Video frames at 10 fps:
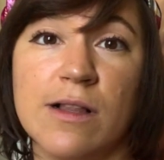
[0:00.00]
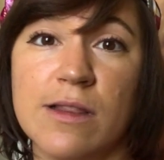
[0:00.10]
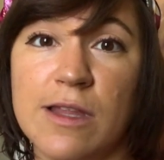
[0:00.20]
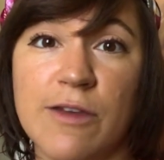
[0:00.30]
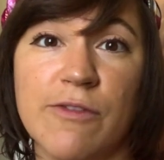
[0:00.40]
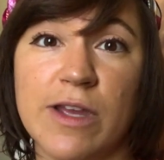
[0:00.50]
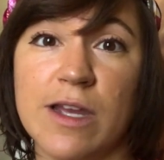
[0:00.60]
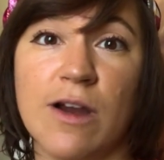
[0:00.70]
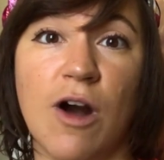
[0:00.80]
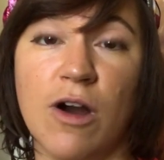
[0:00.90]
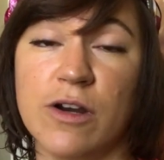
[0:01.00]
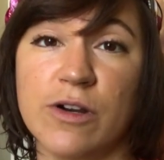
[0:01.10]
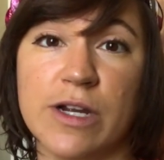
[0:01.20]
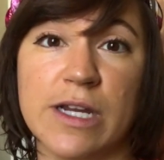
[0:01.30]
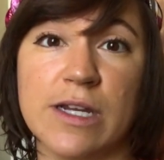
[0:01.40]
living,
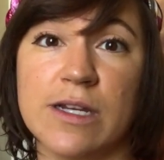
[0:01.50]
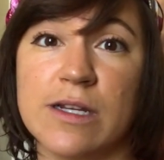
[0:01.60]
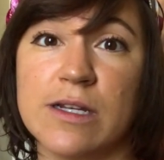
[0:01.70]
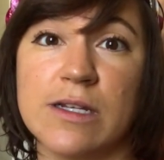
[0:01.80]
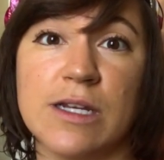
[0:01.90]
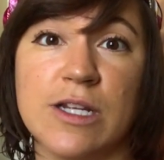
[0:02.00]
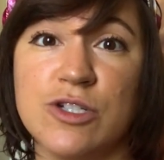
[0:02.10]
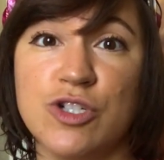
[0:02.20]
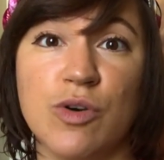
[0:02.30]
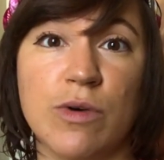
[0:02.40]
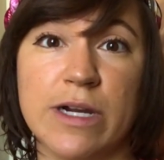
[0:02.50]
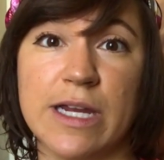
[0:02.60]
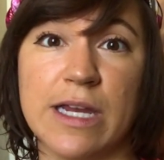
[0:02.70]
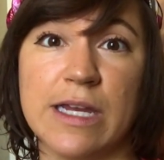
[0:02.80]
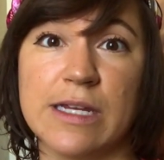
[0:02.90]
honoring,
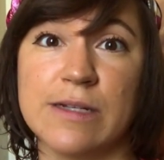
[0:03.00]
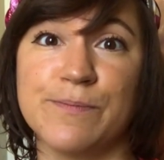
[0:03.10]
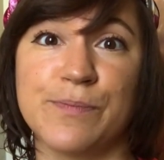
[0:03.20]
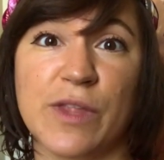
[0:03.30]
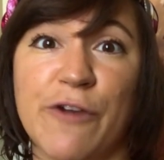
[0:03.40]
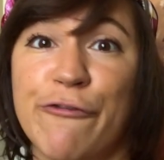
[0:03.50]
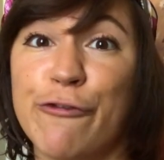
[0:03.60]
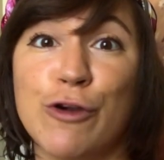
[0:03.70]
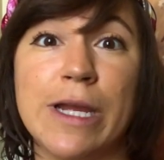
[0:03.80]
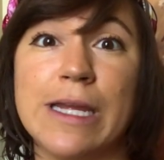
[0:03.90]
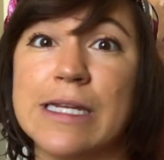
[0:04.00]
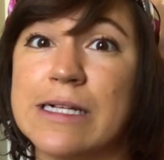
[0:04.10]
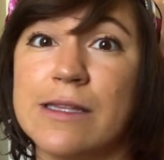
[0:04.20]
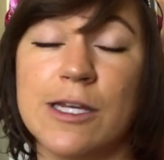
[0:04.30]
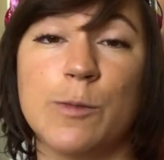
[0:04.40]
enjoying,
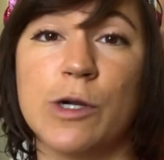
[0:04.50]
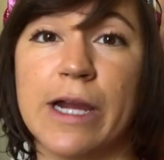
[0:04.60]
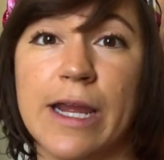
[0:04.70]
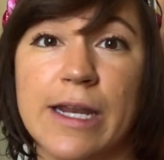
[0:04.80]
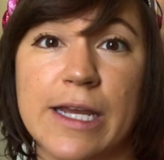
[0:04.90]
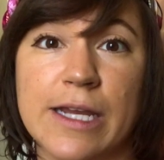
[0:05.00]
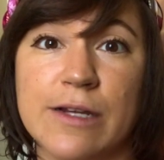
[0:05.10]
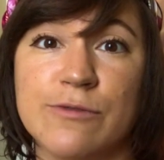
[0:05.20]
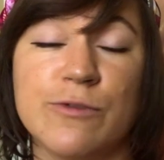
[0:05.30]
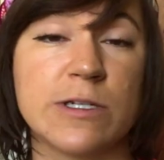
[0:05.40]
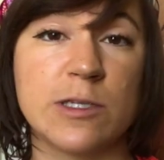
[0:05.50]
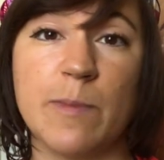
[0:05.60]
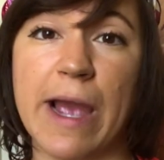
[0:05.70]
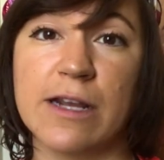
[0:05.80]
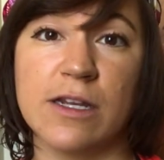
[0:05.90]
freeing, liberating,
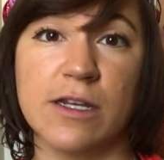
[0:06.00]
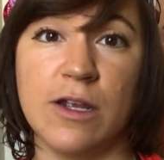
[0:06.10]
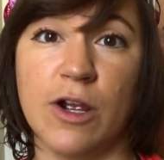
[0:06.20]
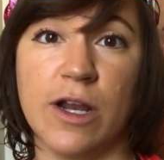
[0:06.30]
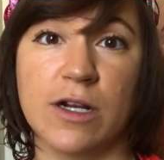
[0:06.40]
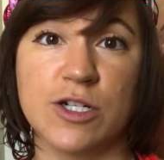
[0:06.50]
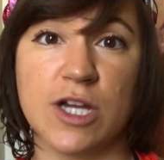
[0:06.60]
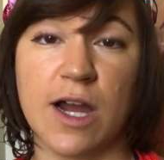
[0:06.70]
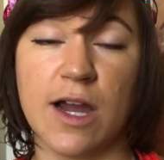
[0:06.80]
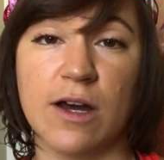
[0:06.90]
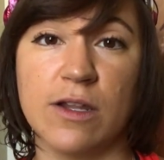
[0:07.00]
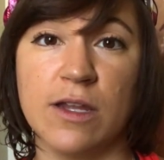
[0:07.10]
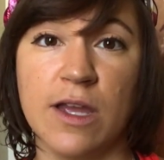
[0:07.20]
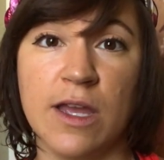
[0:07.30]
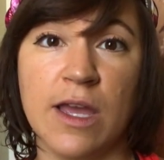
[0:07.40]
respecting your inner child.
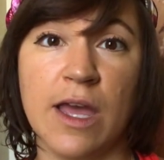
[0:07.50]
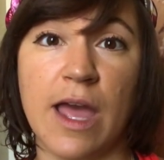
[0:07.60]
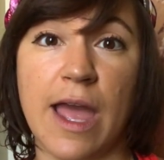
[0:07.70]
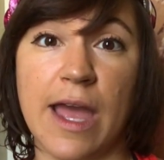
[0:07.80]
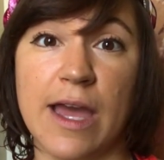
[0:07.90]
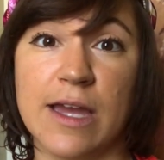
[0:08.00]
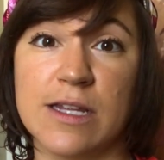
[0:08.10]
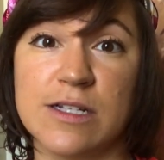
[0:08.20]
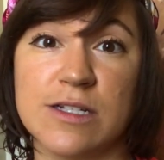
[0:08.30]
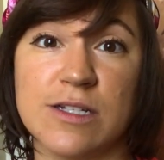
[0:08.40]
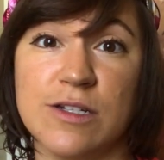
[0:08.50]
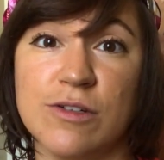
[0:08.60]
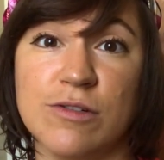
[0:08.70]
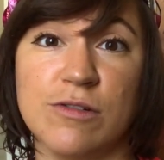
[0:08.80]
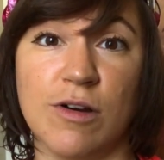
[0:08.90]
And
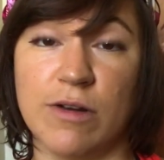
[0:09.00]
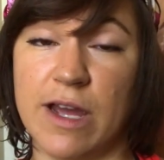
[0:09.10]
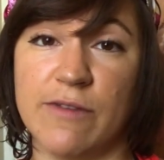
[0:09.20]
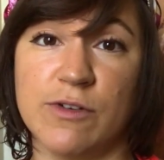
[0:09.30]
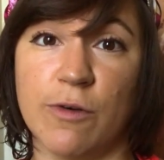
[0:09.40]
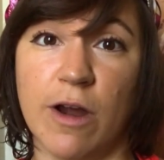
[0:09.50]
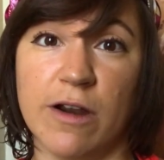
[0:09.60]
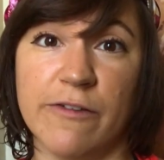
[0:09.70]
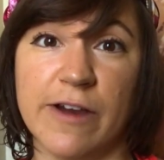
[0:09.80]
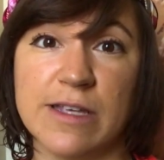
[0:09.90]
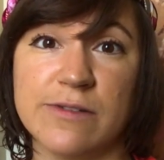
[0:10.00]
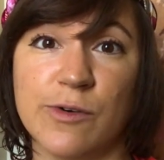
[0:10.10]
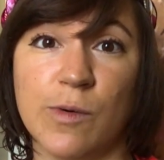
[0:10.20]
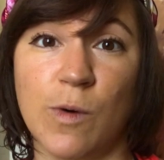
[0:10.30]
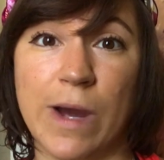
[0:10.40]
you don't have to water fast
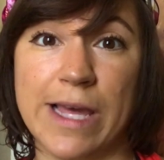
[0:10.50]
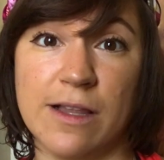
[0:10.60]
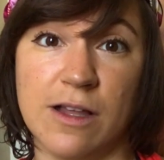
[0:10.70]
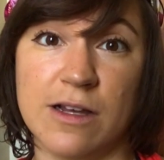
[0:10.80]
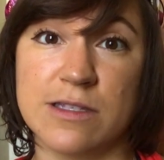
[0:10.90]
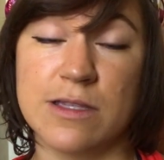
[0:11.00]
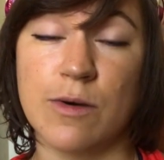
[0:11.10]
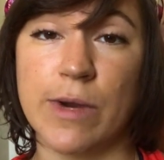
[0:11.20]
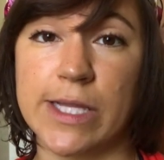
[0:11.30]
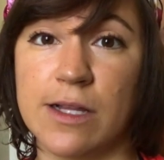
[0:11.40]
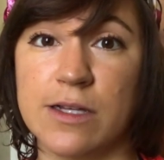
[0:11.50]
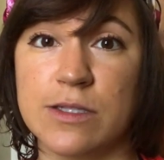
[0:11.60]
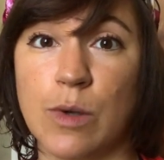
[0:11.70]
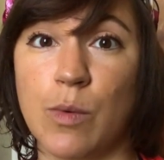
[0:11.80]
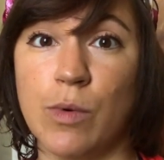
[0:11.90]
for weight loss. The weight loss
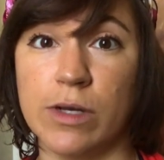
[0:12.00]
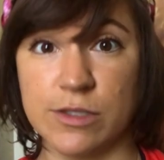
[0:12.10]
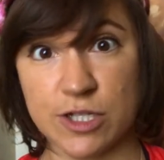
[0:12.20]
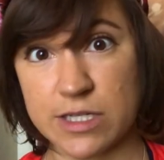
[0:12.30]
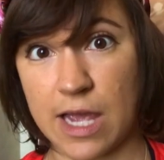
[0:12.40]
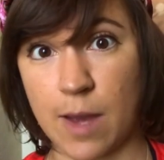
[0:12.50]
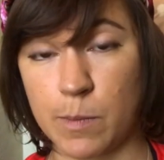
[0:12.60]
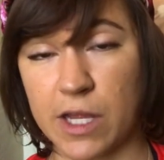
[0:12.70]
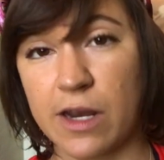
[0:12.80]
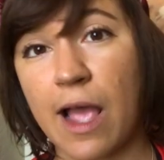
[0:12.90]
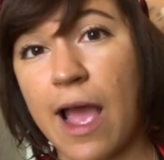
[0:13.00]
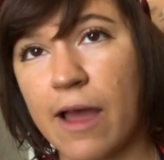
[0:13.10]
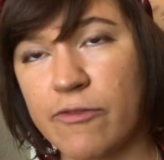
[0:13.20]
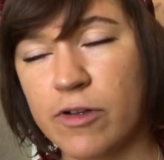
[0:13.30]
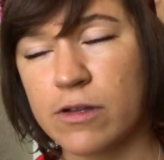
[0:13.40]
will just happen
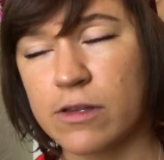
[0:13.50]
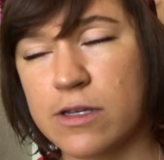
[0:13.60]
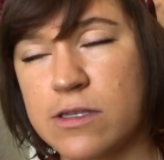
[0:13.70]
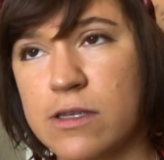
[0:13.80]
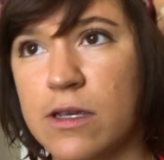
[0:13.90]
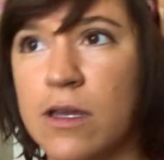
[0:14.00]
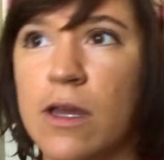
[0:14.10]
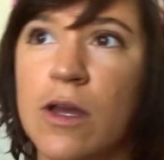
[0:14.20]
effortlessly,